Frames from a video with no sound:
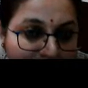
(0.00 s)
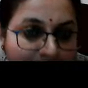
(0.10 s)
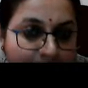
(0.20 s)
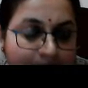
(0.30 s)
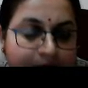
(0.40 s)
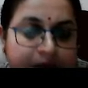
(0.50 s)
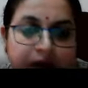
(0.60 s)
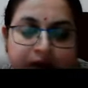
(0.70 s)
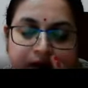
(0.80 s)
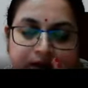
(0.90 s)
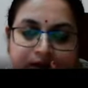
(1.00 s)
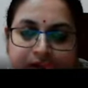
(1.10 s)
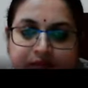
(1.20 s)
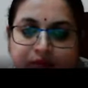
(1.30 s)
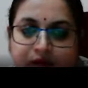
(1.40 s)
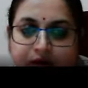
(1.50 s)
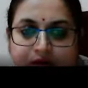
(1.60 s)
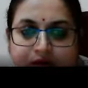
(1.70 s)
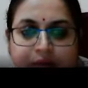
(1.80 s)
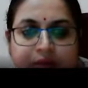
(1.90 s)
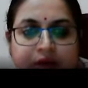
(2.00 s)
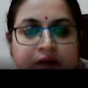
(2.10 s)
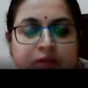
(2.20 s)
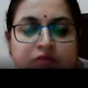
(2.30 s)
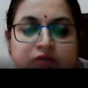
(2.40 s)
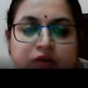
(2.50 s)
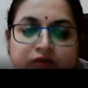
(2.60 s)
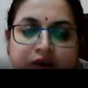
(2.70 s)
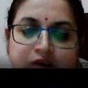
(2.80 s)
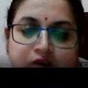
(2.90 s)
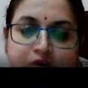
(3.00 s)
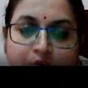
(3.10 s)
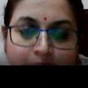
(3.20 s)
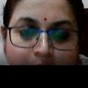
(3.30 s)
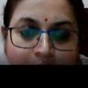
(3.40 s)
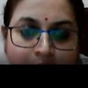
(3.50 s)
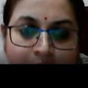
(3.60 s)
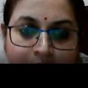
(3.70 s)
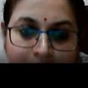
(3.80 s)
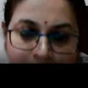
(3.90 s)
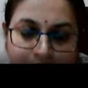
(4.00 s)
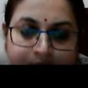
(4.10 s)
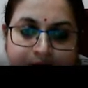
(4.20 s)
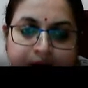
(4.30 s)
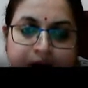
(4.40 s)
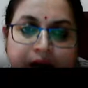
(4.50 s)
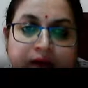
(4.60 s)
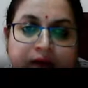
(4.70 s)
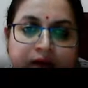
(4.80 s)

Okay, sometimes we feel so low that